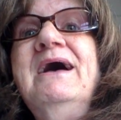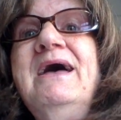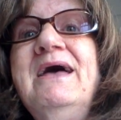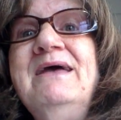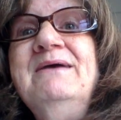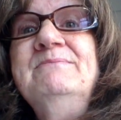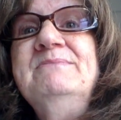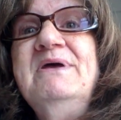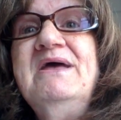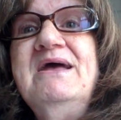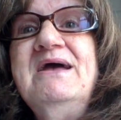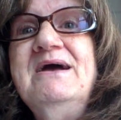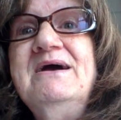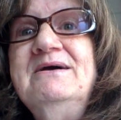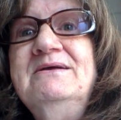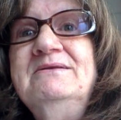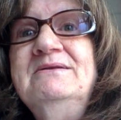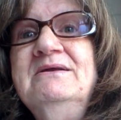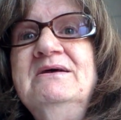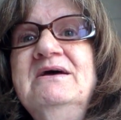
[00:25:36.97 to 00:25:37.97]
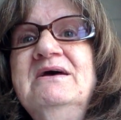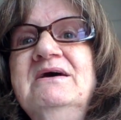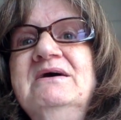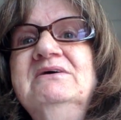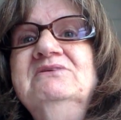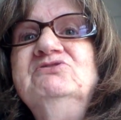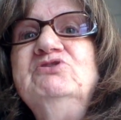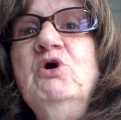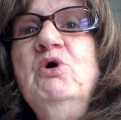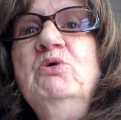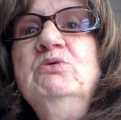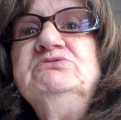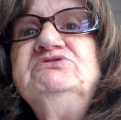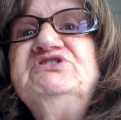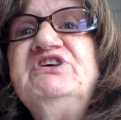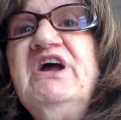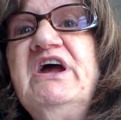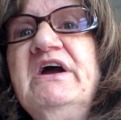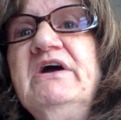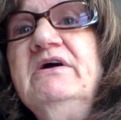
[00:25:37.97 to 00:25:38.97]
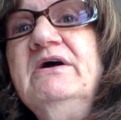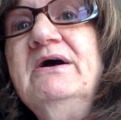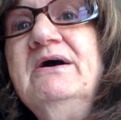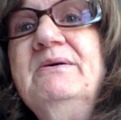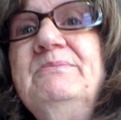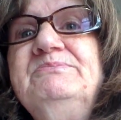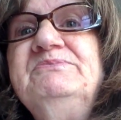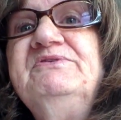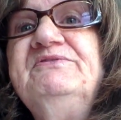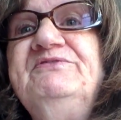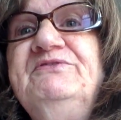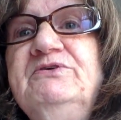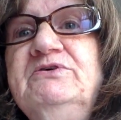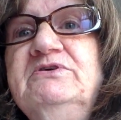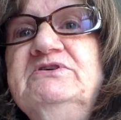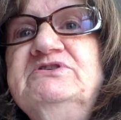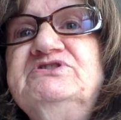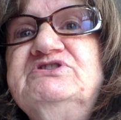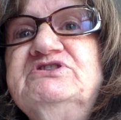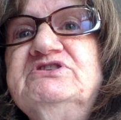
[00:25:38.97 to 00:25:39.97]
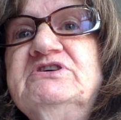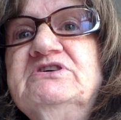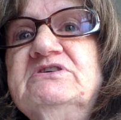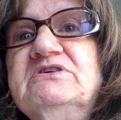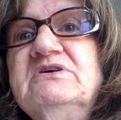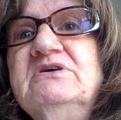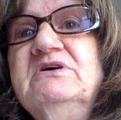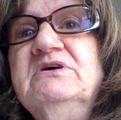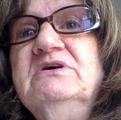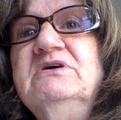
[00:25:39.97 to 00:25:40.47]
Hey, man, don't tear up the furniture.